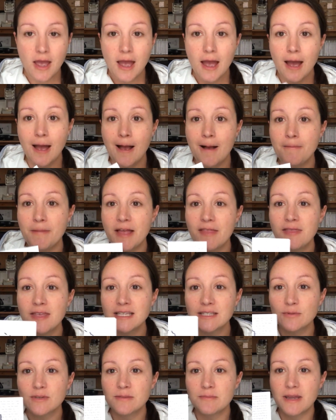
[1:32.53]
And this
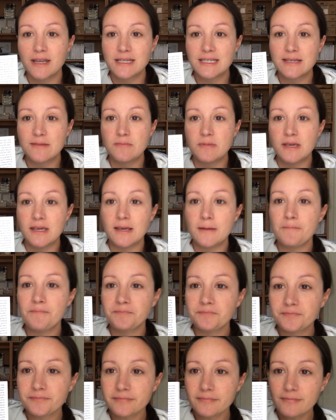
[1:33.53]
was meant to be,
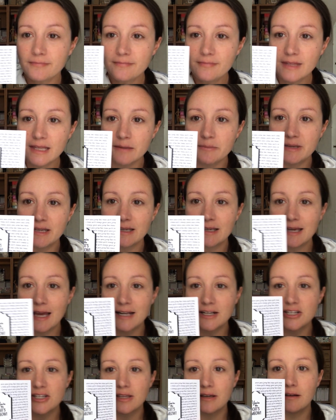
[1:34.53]
let me
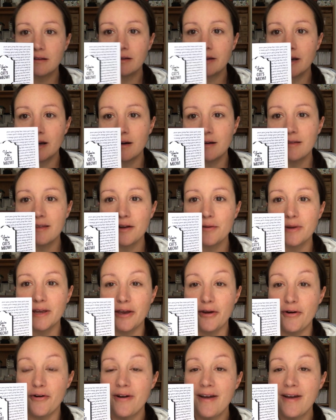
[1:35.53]
catch the glare, there we go,